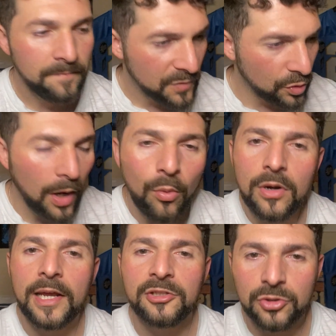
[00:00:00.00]
So I
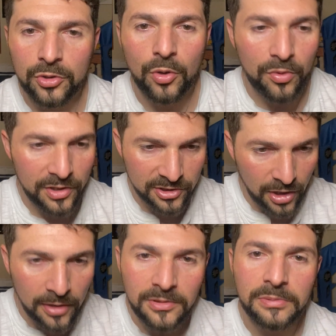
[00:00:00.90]
would like to know where this
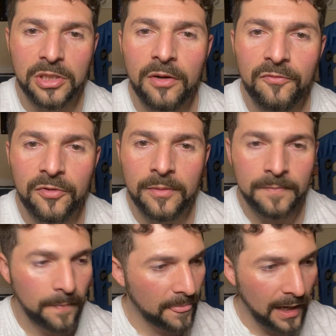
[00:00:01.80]
concepts come from.
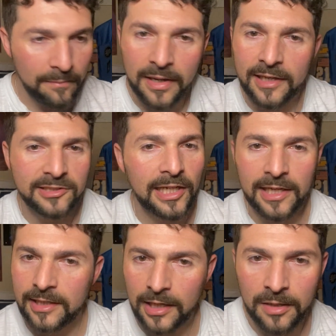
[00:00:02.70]
I'm not
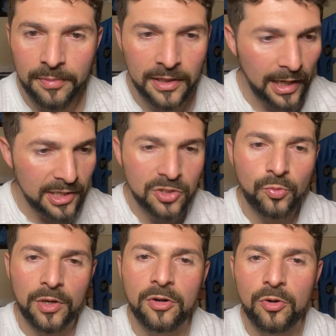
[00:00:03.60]
attacking anybody. I just
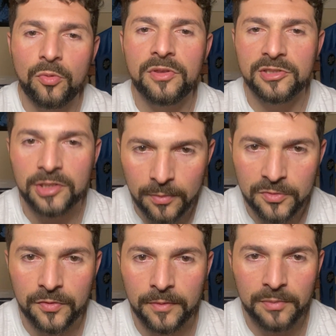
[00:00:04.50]
want to know where this comes
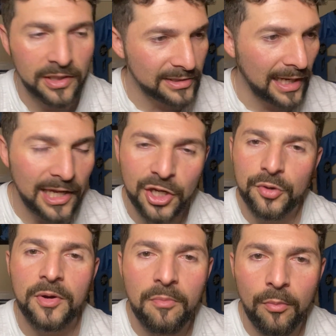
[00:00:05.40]
from. Because I
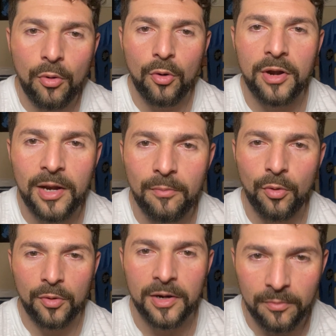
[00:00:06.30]
hear it more and
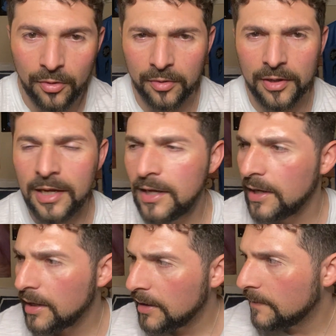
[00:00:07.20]
more and more.
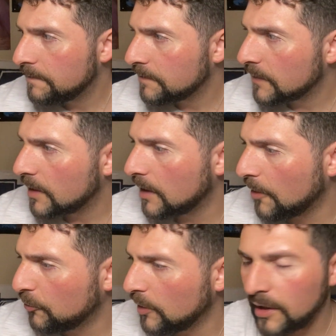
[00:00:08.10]
And
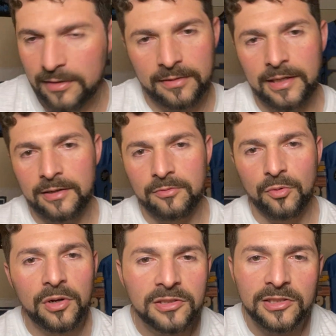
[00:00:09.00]
I feel like
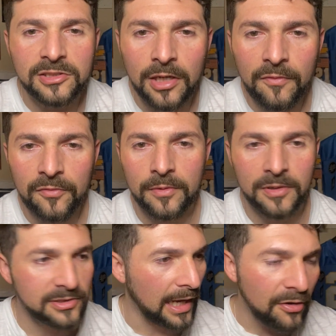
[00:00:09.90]
where does this come from?
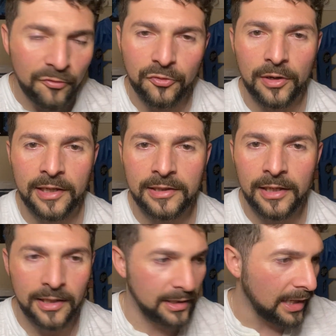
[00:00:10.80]
Because I don't feel like
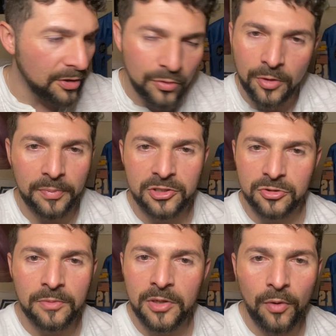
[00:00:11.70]
that. And I grew up
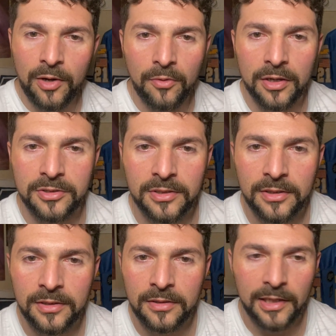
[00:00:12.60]
extremely whitewashed.
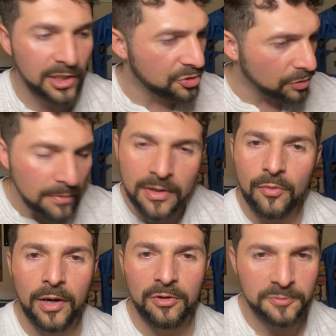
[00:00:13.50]
Extremely
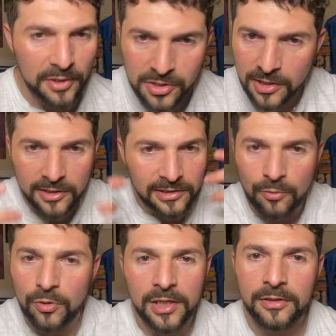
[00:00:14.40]
whitewashed. Especially because
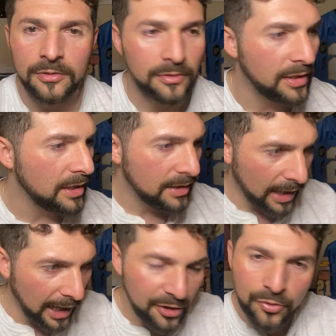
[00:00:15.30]
I'm güerito.
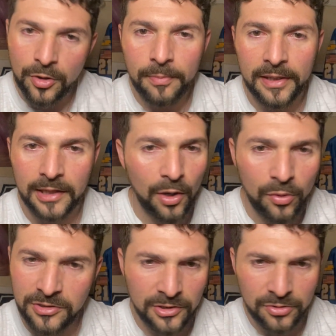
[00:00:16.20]
I grew up like that. It
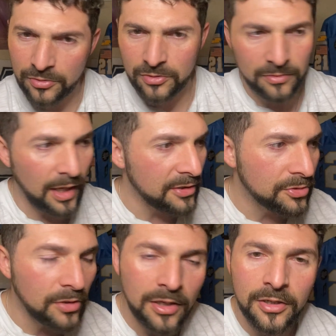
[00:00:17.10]
wasn't until not
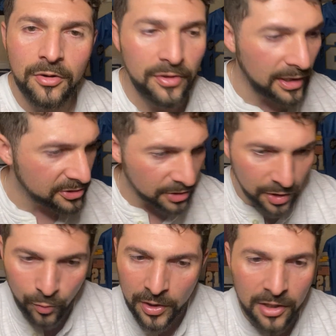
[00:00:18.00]
too long ago that I
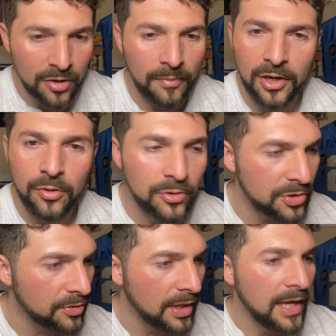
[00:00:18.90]
started reading on my
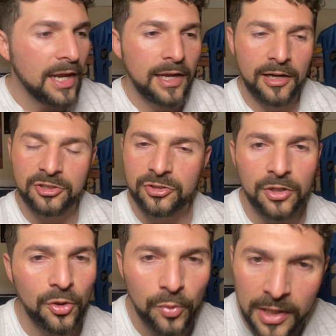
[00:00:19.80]
culture. And I
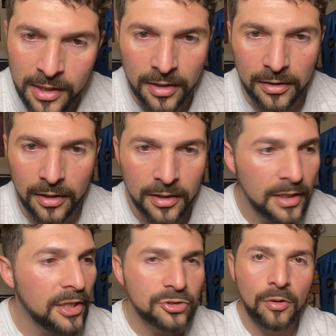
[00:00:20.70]
started reading a lot.
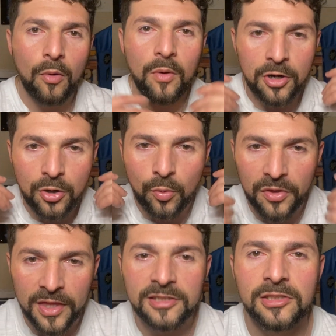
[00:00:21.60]
So I want to know where
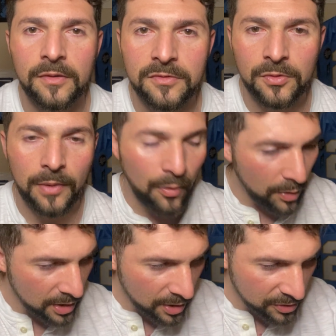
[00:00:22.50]
this comes from. I
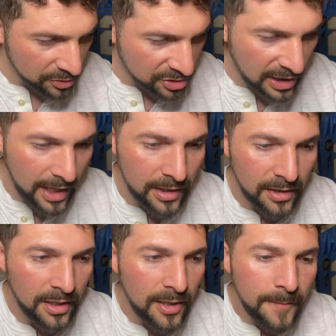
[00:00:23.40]
want to
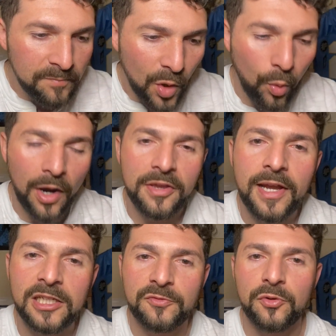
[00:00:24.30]
understand why you
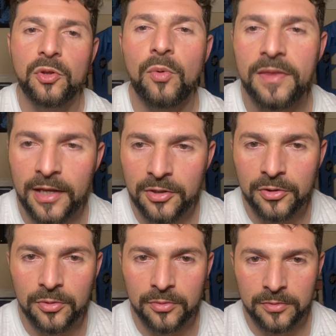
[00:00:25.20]
guys feel the way that you
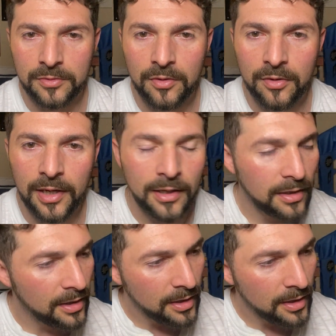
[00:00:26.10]
do. Okay?